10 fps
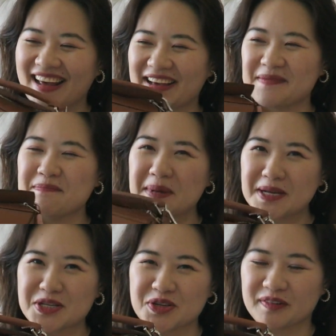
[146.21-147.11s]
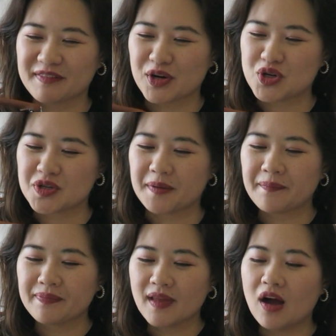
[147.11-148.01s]
like a miniature version
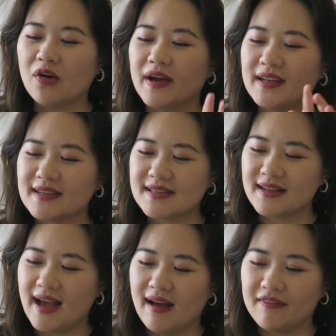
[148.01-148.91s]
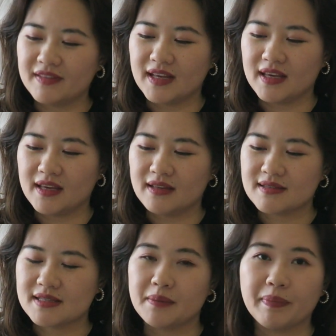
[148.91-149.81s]
oh it doesn't have the
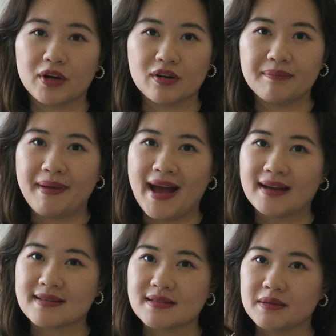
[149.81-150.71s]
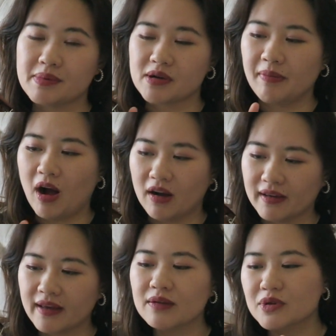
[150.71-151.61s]
zipper back zipper
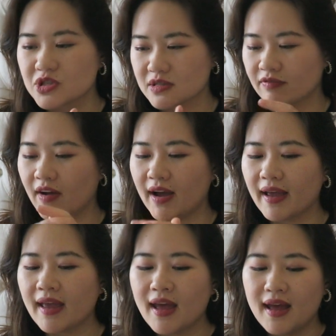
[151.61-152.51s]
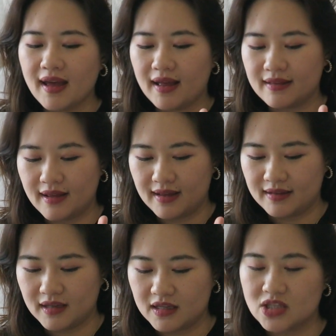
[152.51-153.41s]
pocket which is fine and then
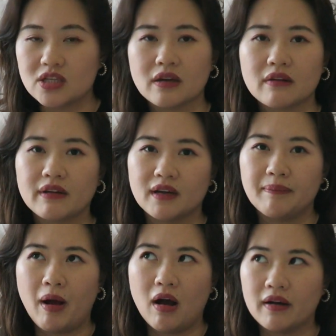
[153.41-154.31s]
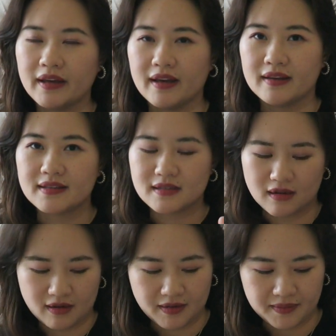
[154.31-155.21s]
the interior pocket
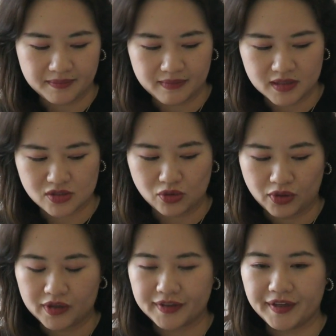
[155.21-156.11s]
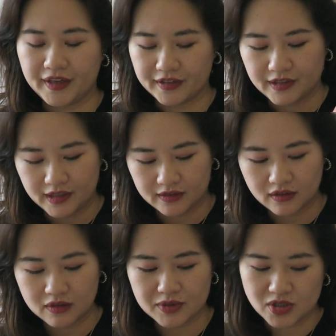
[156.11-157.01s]
um, is no longer here
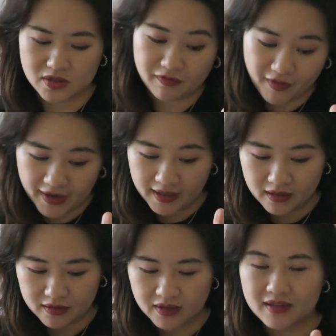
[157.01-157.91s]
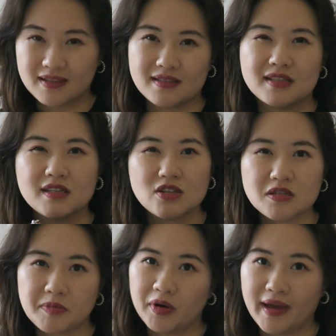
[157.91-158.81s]
either which is fine either because it's such a
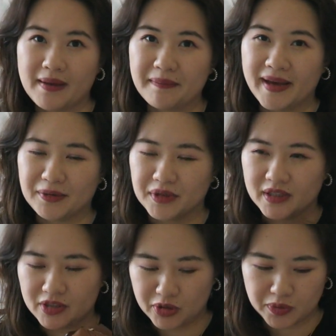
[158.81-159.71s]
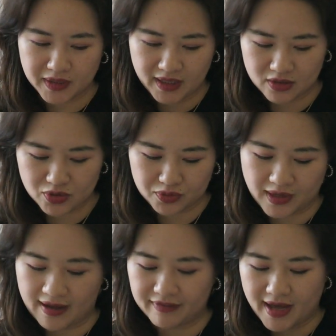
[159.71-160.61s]
small handbag really no need to
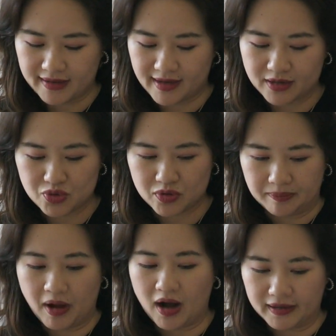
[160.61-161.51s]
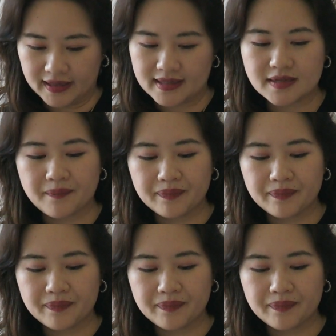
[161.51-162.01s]
have an extra pocket